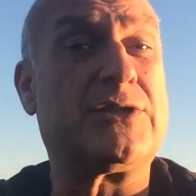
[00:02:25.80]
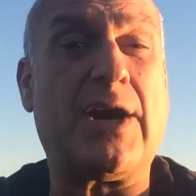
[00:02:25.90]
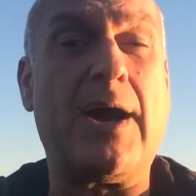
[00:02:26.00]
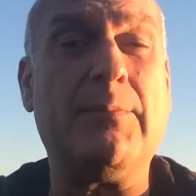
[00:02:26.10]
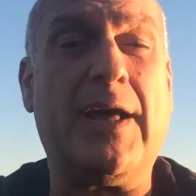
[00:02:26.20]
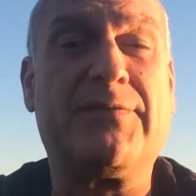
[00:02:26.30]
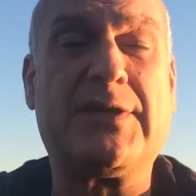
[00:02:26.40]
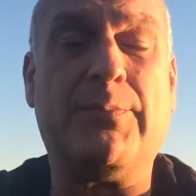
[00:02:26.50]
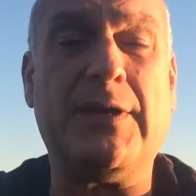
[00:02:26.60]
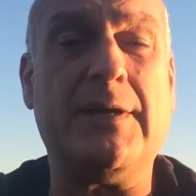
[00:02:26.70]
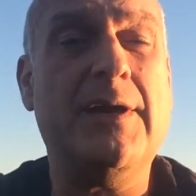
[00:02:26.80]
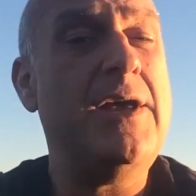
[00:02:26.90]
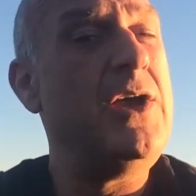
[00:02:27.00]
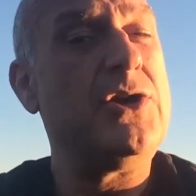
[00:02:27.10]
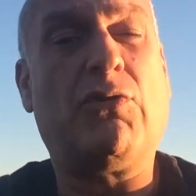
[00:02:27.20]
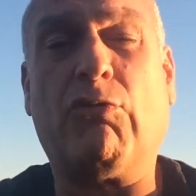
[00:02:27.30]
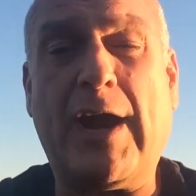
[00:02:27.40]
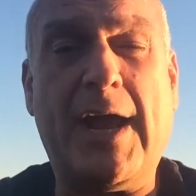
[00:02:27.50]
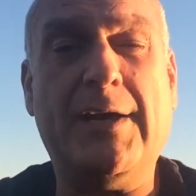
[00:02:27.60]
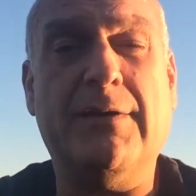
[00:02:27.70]
or time left to be
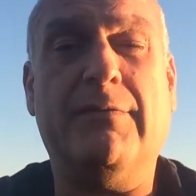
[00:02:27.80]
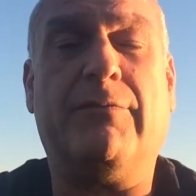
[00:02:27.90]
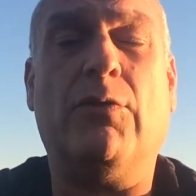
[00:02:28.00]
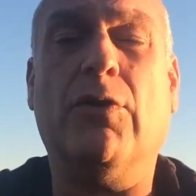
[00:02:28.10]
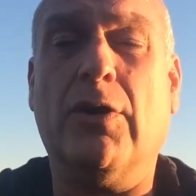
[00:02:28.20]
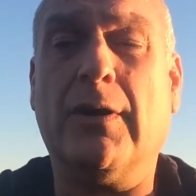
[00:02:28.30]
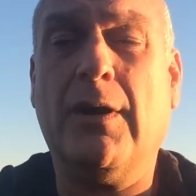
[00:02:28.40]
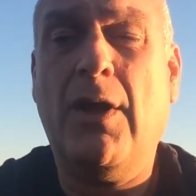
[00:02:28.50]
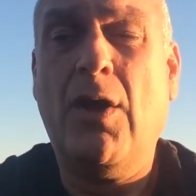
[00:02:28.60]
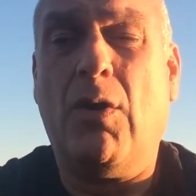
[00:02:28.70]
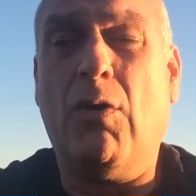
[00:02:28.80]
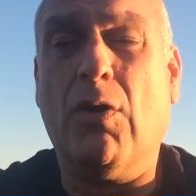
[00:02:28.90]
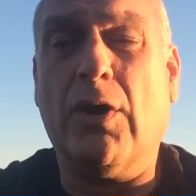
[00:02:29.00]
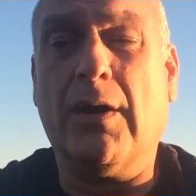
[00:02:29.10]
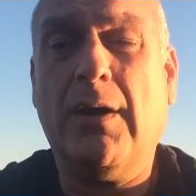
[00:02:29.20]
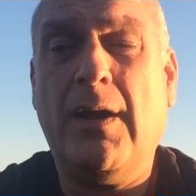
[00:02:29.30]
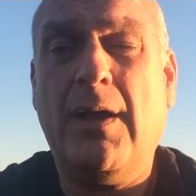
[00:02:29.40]
creative or